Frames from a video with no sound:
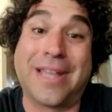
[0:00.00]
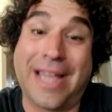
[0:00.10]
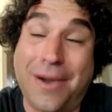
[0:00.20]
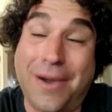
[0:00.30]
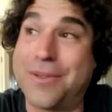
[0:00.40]

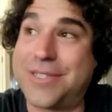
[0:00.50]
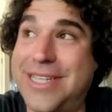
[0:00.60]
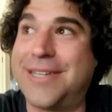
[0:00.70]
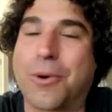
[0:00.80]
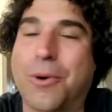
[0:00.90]
we'll see.
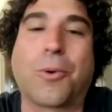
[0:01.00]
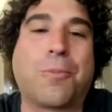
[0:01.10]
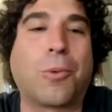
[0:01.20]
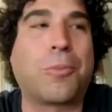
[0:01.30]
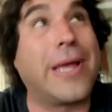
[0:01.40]

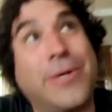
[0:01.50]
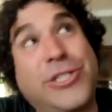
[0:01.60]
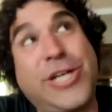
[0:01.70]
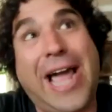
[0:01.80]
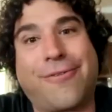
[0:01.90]
We're playing with
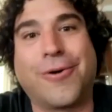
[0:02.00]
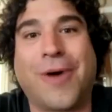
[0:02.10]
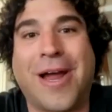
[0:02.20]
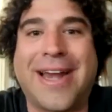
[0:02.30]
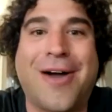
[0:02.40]
jackfruit
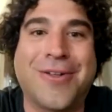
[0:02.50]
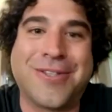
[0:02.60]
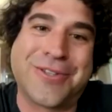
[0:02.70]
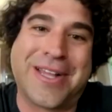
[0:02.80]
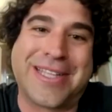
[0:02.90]
right now, and
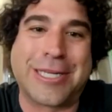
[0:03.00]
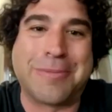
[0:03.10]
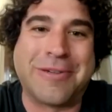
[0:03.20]
so that's going to be a fun